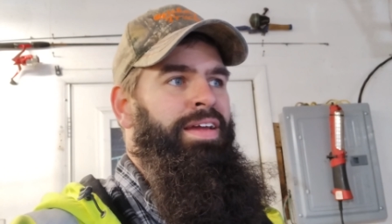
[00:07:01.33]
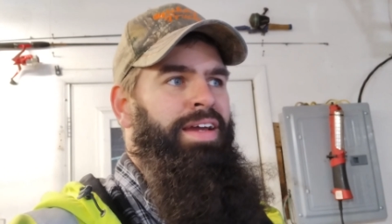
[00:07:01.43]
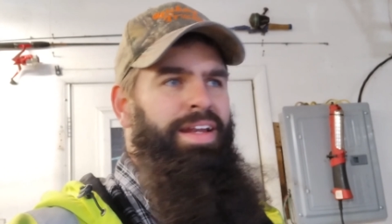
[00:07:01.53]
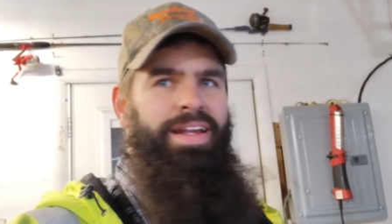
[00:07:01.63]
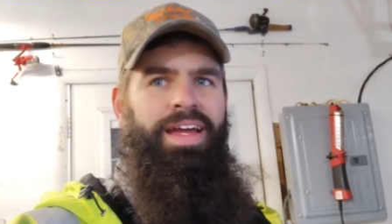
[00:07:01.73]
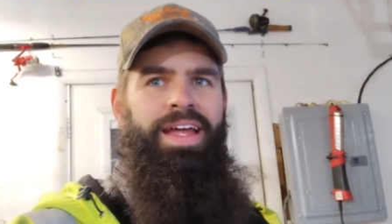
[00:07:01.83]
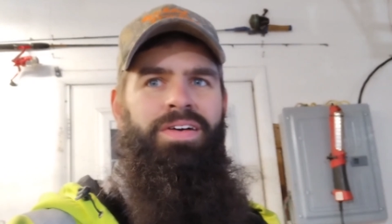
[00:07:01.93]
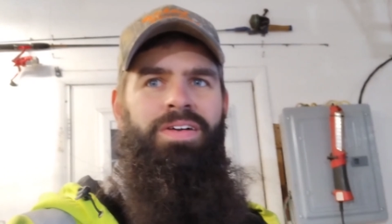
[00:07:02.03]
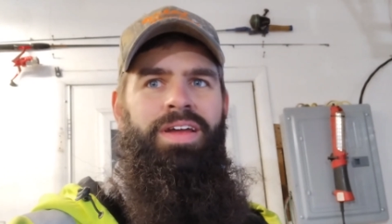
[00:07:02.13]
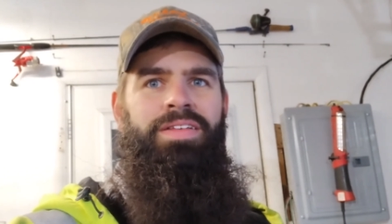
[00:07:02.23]
and then head
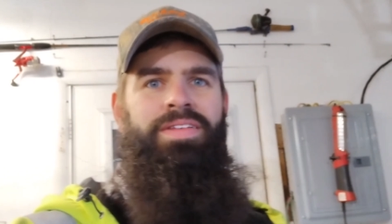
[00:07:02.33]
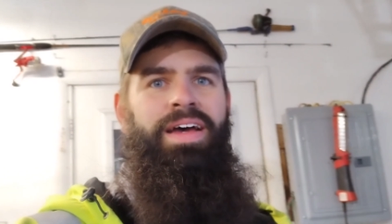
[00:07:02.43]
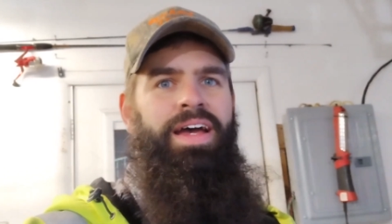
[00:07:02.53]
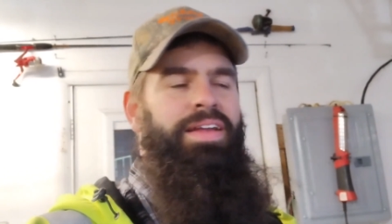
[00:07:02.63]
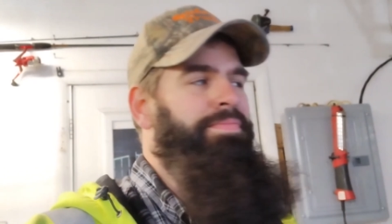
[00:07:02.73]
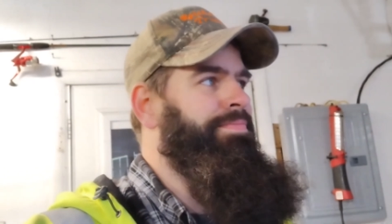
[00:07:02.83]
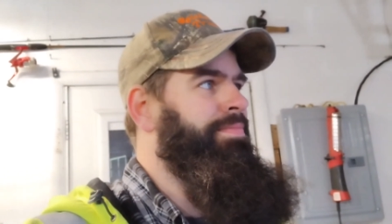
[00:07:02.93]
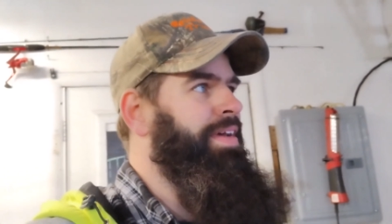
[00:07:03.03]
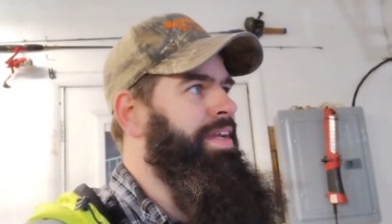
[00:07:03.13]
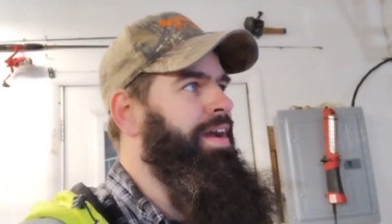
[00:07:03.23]
on inside.
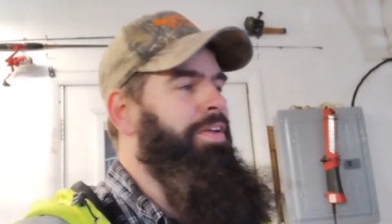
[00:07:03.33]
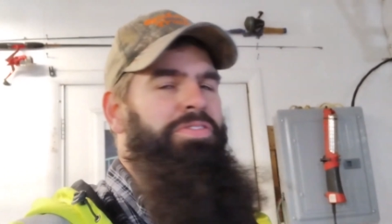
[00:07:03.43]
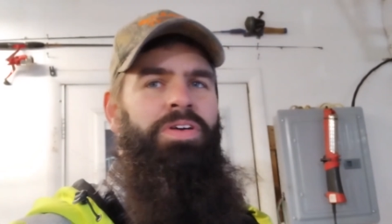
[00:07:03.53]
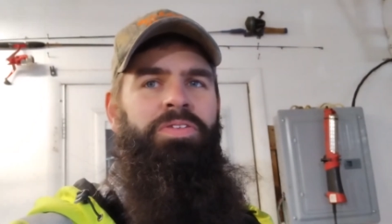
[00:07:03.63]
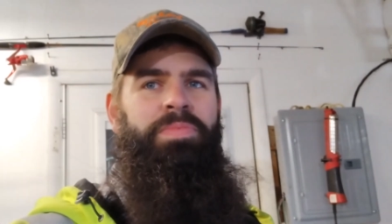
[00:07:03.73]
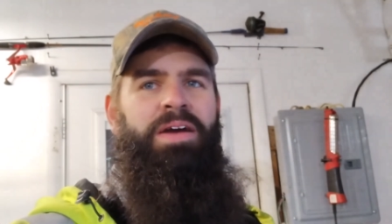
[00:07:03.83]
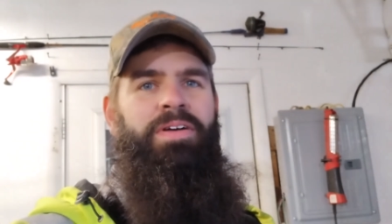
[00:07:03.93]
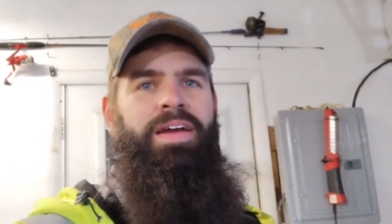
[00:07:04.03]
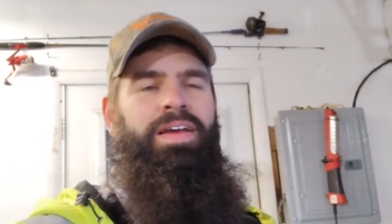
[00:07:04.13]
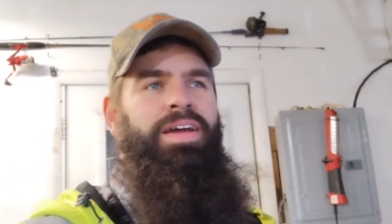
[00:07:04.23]
Yellowstone's about
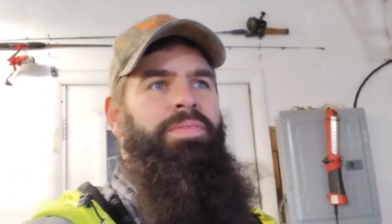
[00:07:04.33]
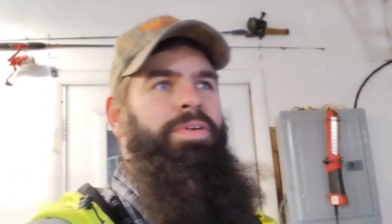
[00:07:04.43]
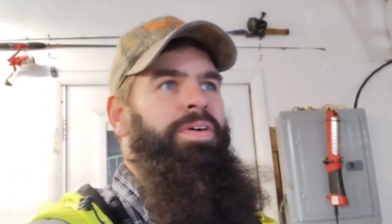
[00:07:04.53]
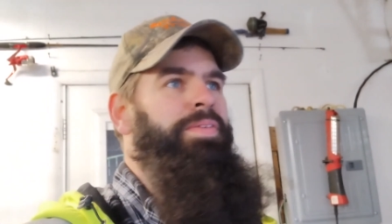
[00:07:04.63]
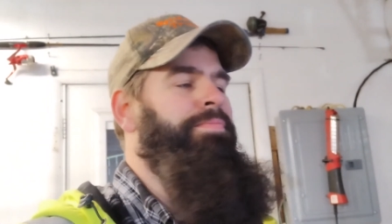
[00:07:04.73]
ready to come on.